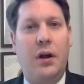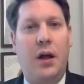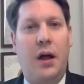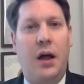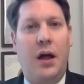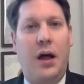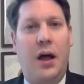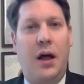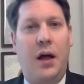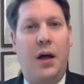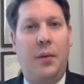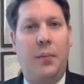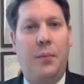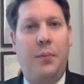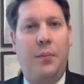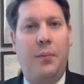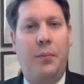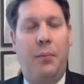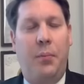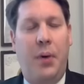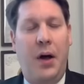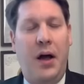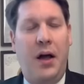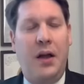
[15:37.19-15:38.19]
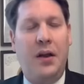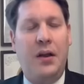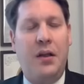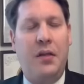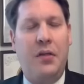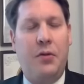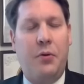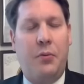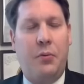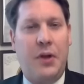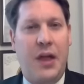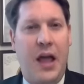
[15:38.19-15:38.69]
but
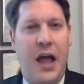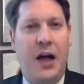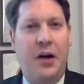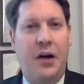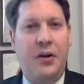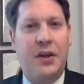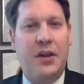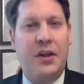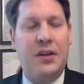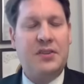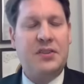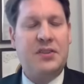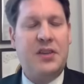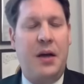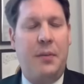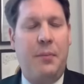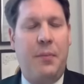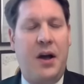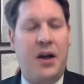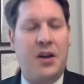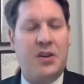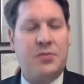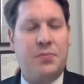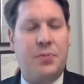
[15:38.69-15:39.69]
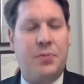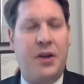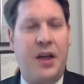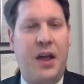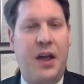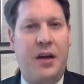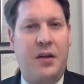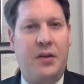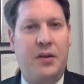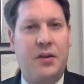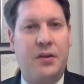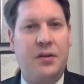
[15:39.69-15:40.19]
the reality is that miles per
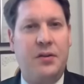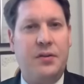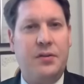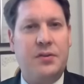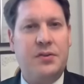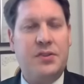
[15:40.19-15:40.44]
gallon